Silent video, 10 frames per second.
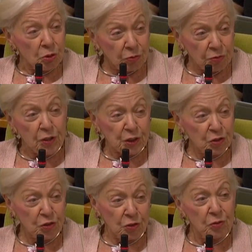
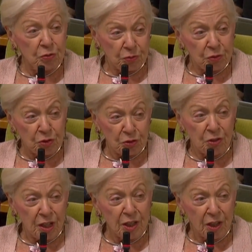offensive to
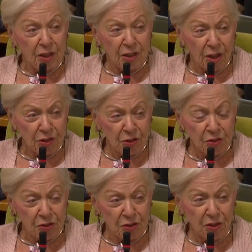take Gaza
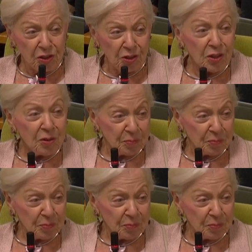City?